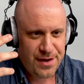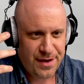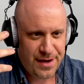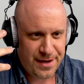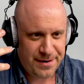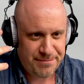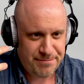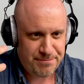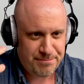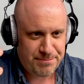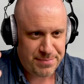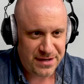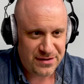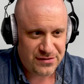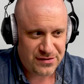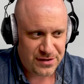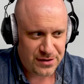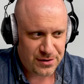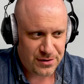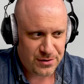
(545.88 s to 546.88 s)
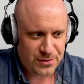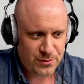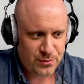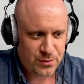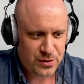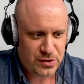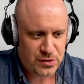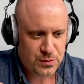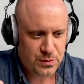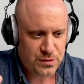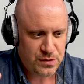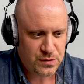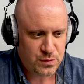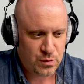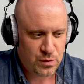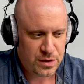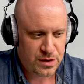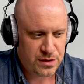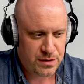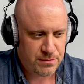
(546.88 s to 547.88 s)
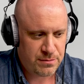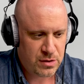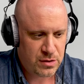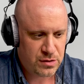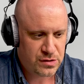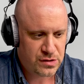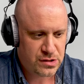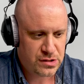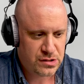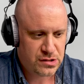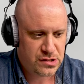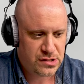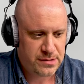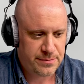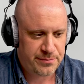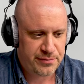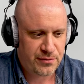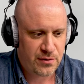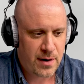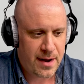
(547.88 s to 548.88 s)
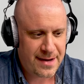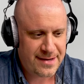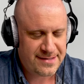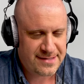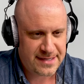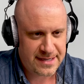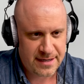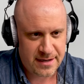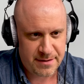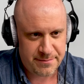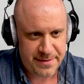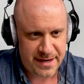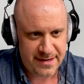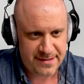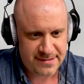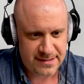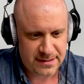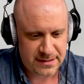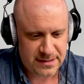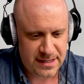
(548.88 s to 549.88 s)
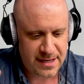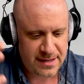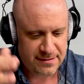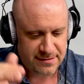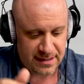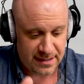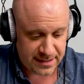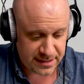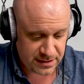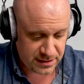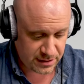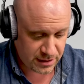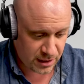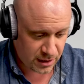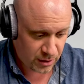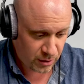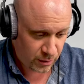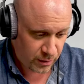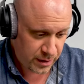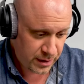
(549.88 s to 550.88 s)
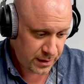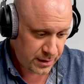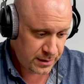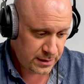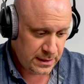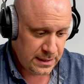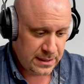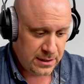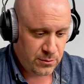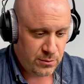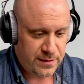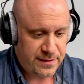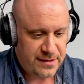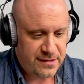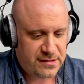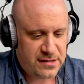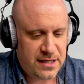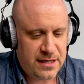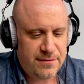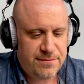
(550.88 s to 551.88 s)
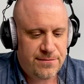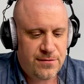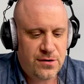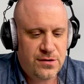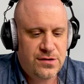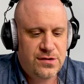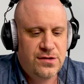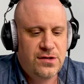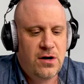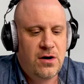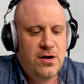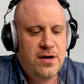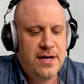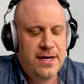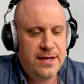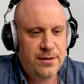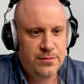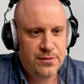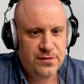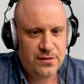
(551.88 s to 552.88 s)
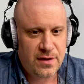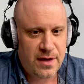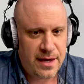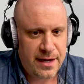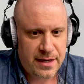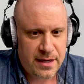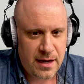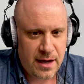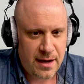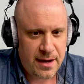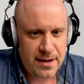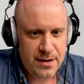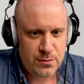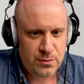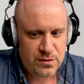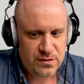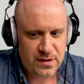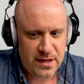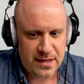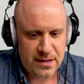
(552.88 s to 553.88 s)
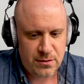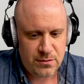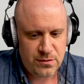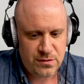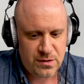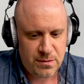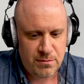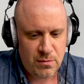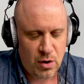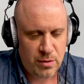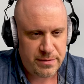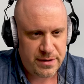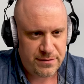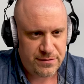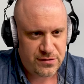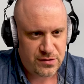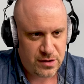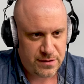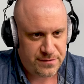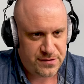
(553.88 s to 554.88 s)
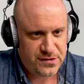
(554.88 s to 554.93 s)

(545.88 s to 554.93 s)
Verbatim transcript: and busier, which was one of the most surprising, amazing things. I didn't know when this thing first started, it was a moment of sort of